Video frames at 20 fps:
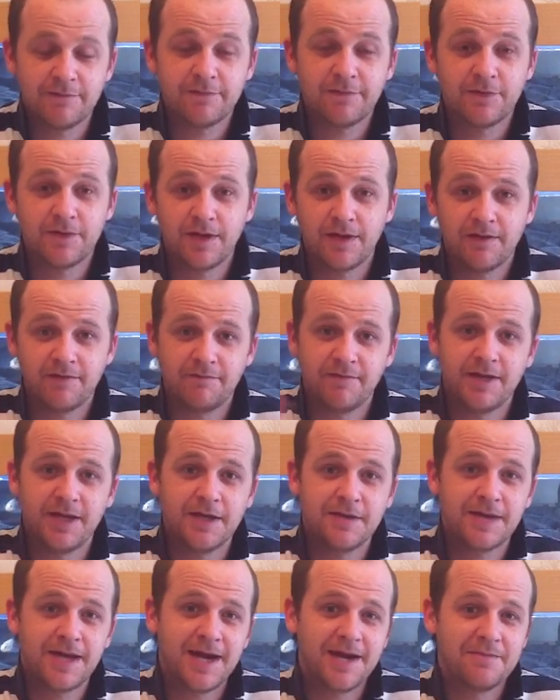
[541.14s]
for that
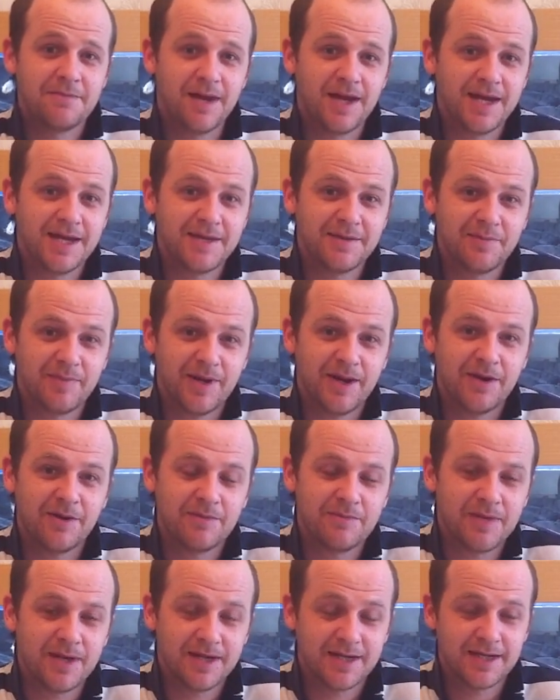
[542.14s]
video that I made
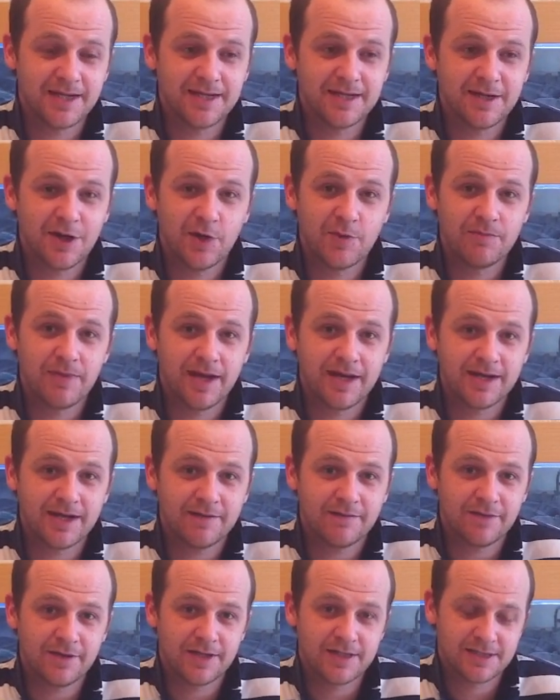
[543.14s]
about making homemade
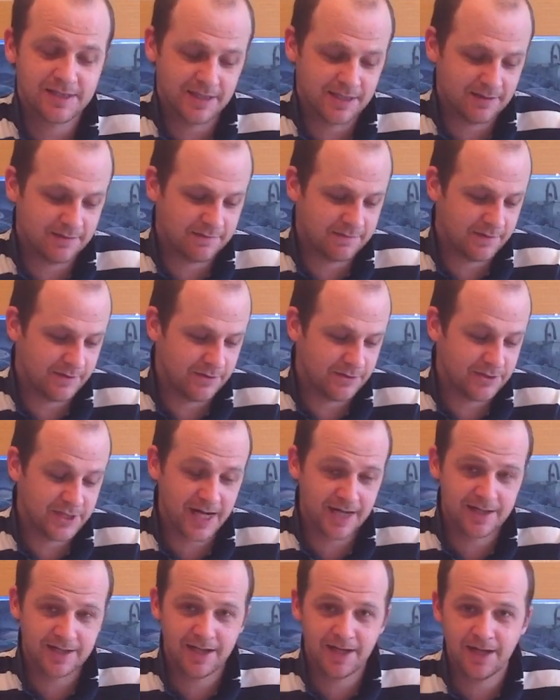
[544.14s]
African cichlid food.
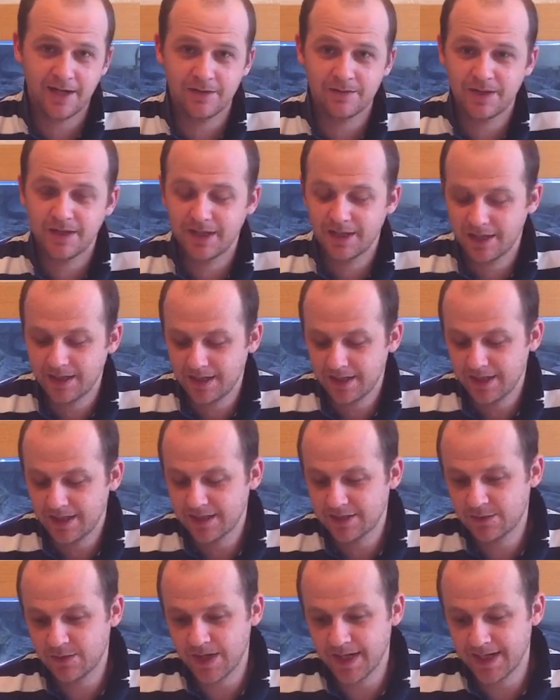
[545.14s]
Check that out.
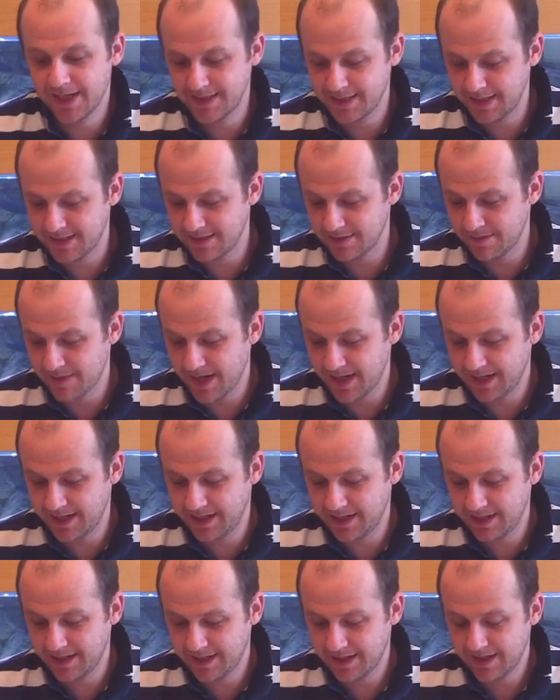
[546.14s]
It's quite easy to make.